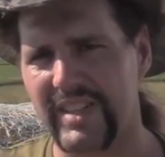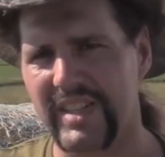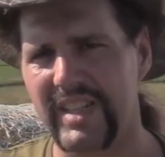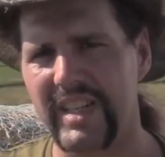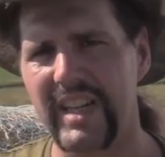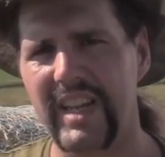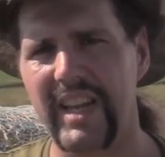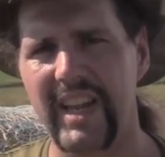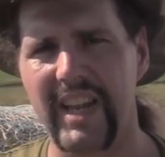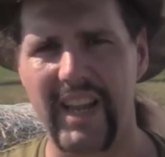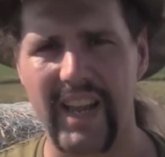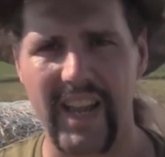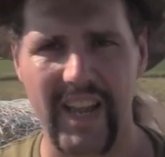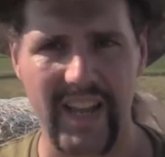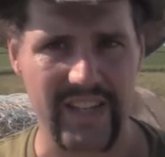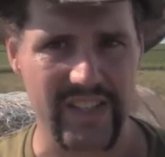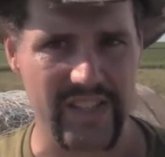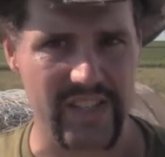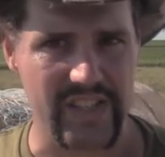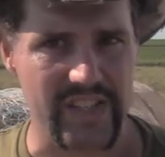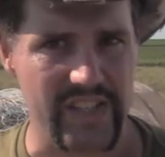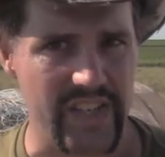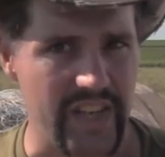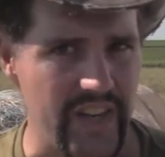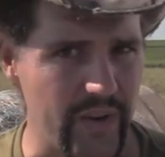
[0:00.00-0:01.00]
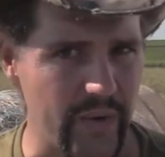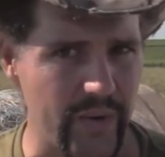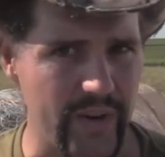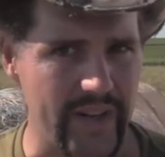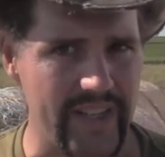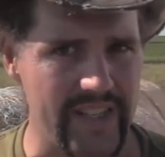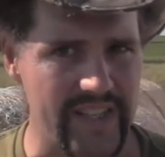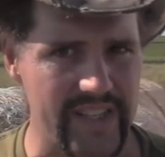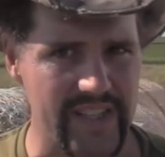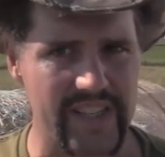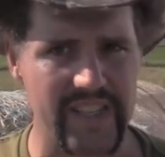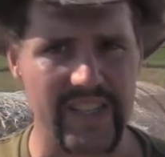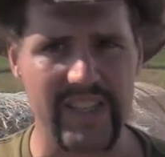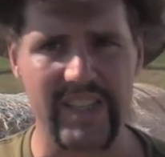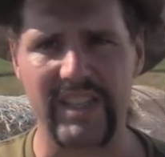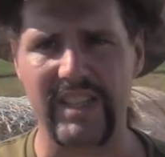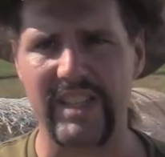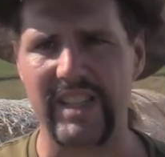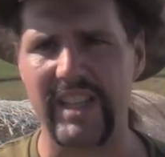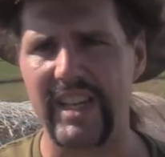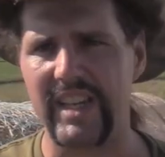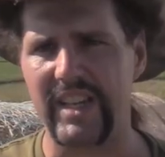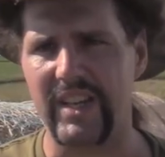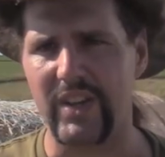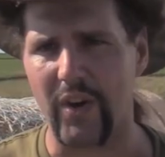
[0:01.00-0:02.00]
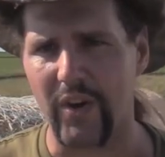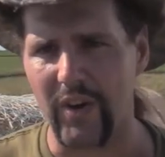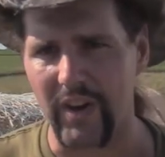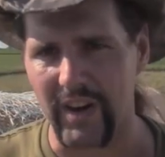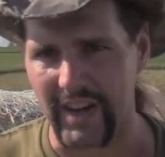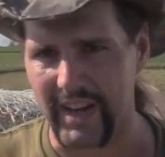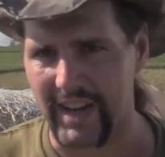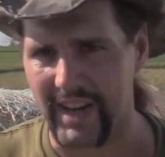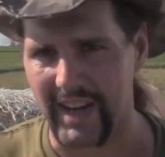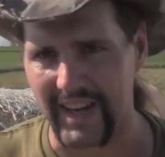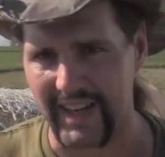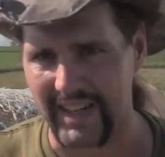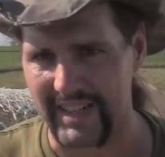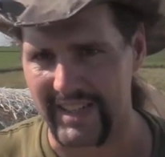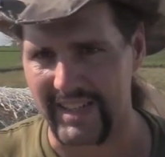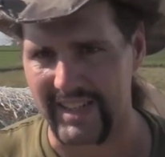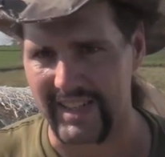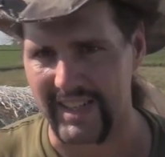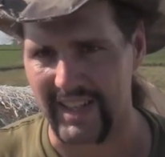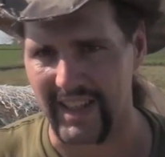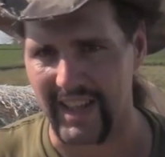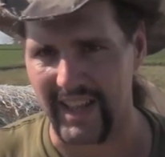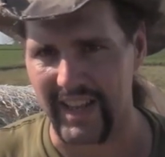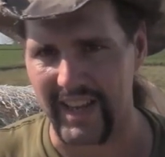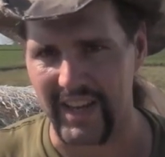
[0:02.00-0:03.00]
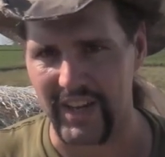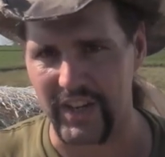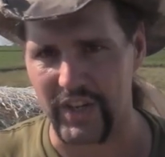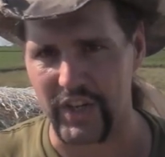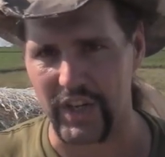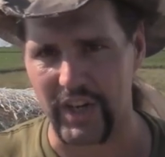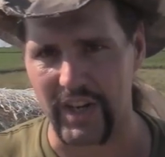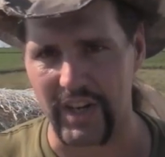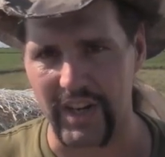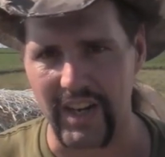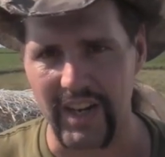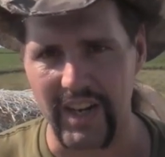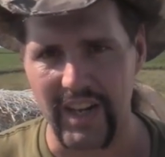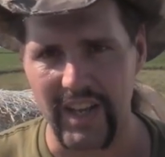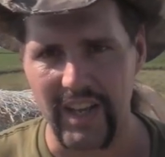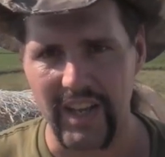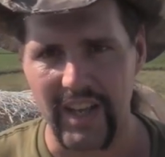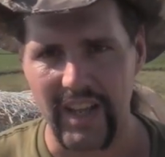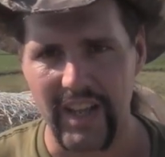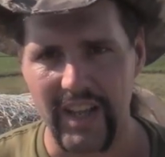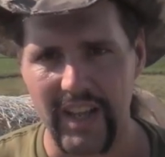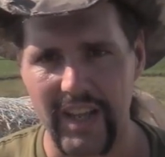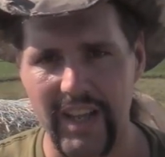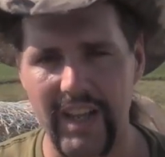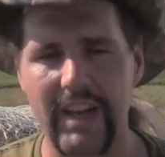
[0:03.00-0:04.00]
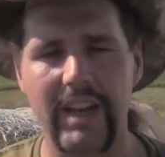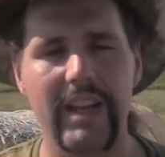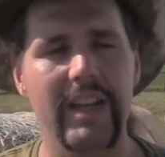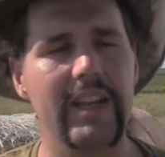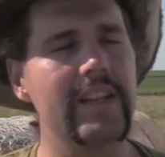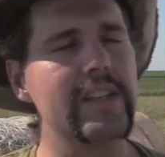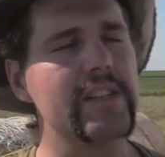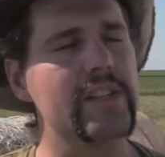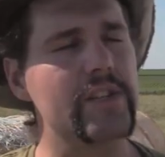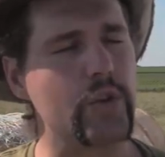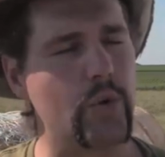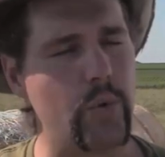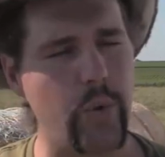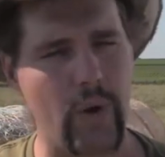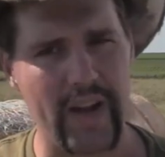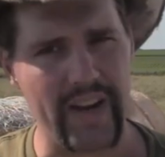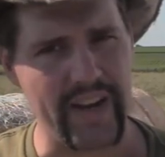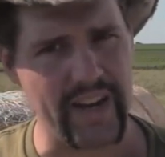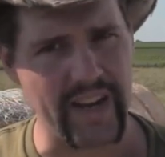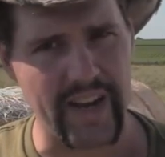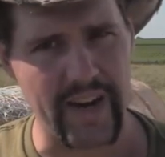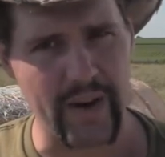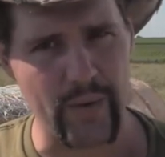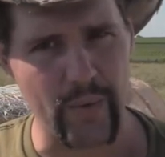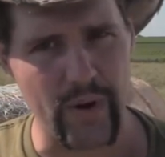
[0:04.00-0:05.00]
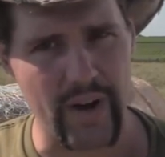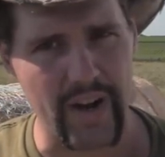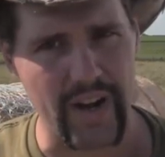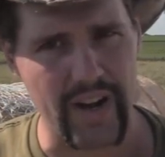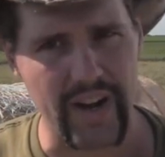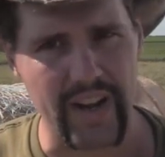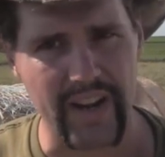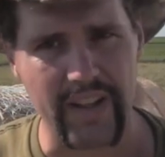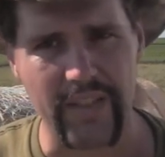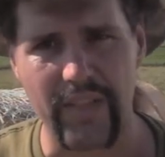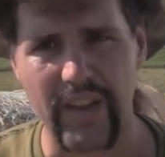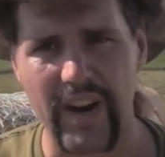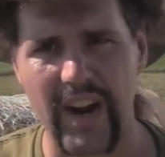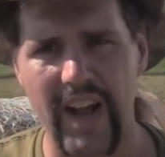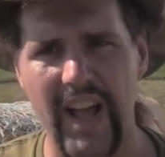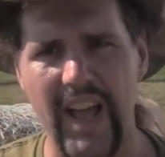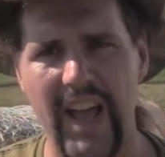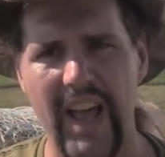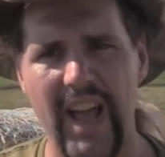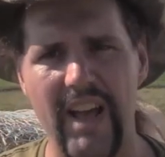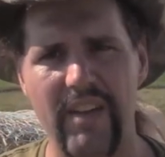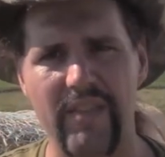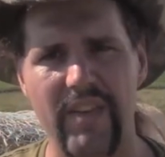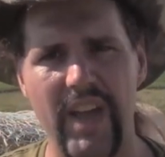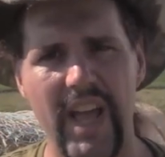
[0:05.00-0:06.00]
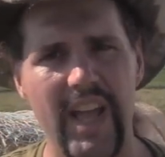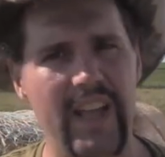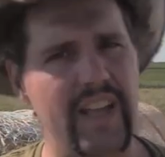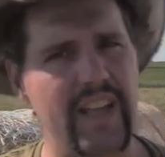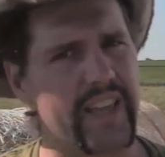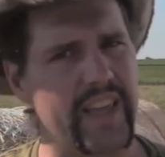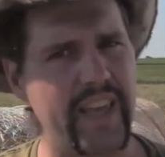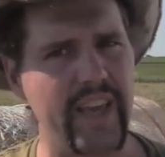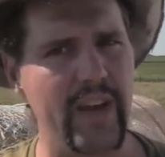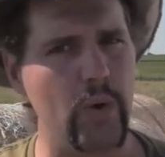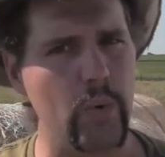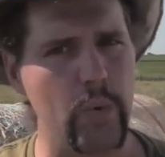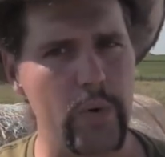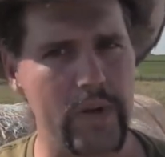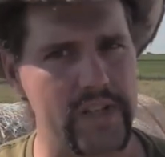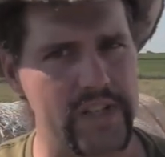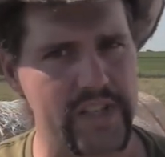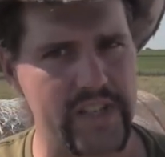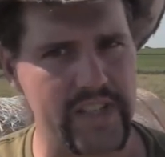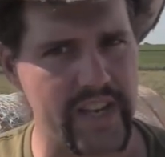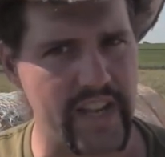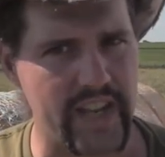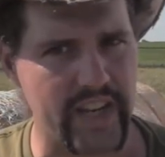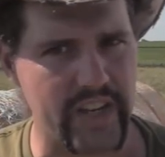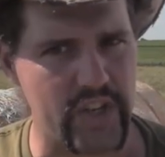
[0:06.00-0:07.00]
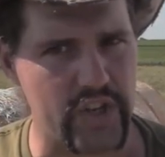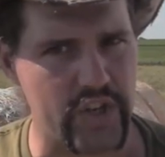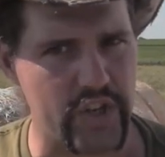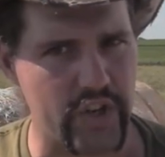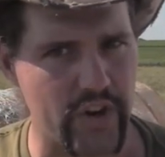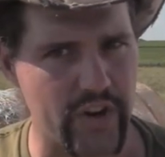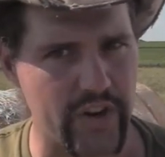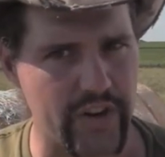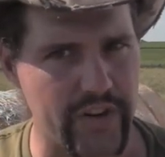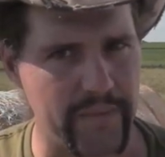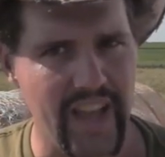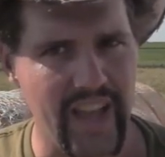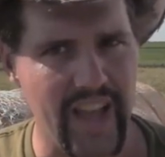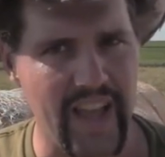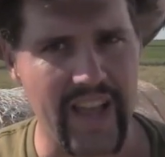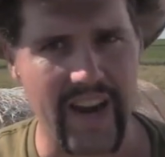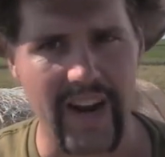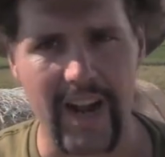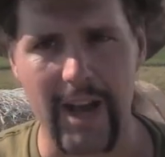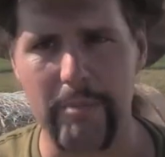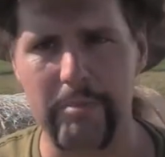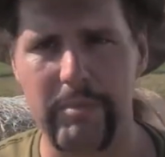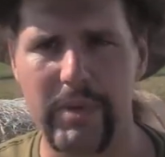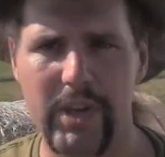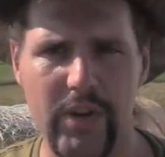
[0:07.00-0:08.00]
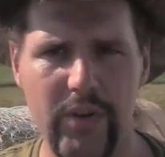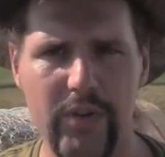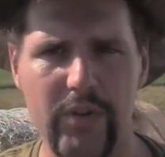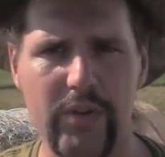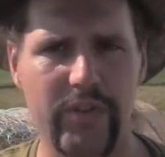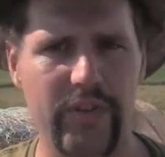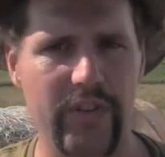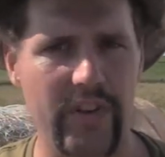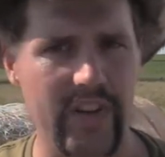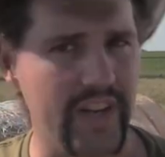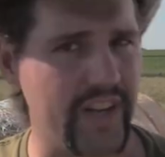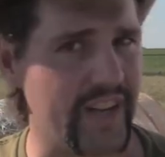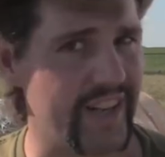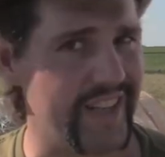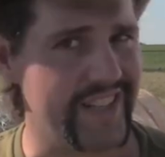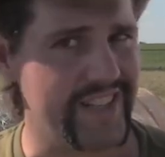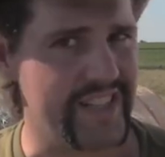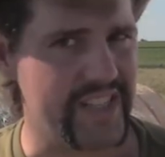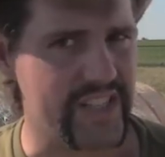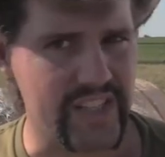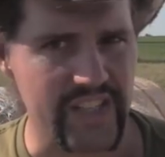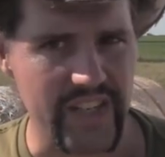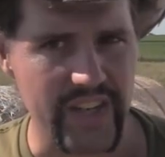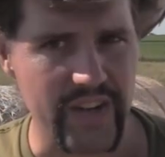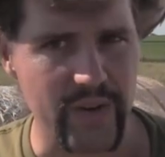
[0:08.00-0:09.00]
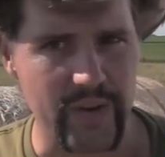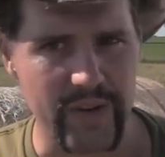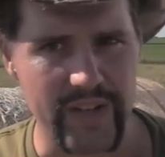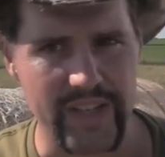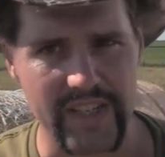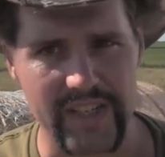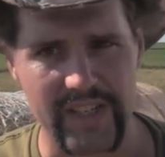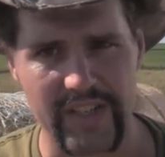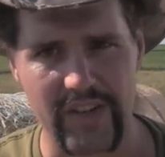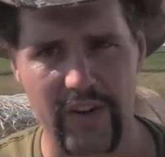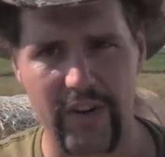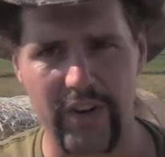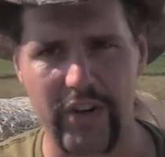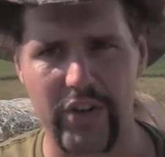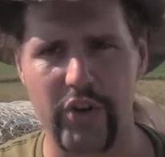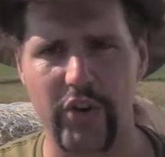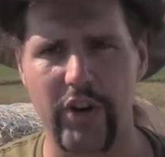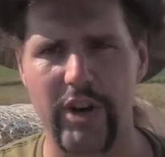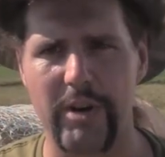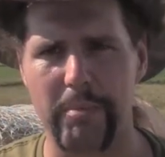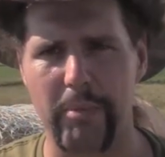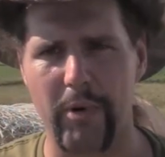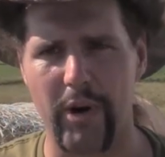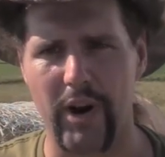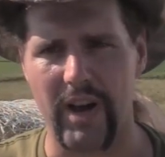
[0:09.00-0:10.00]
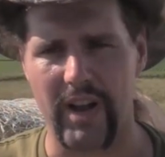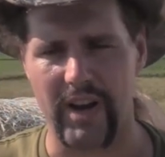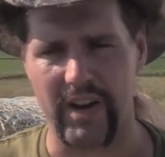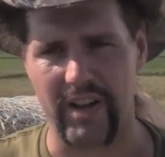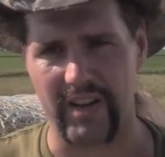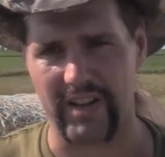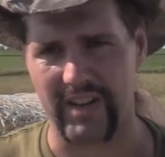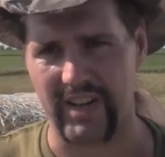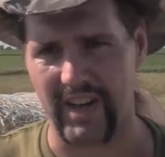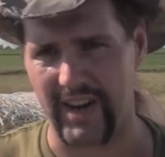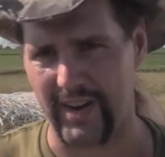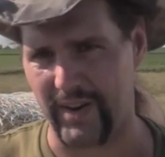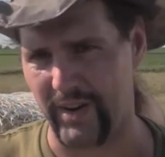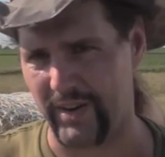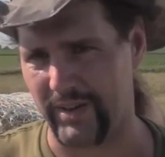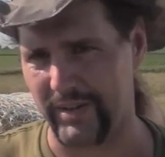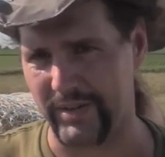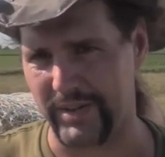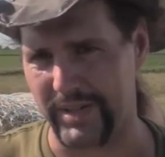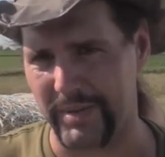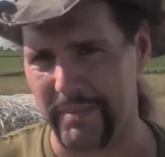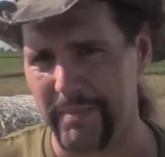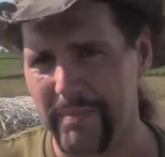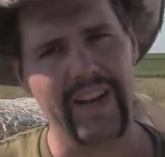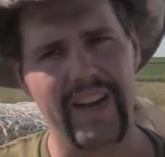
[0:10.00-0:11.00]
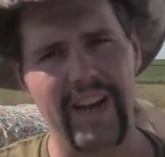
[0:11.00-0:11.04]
seeing as Sirius is the dog constellation, it is quite ironic that I have a Kill With Stick shirt and I'm using Sirius Archery product arrows.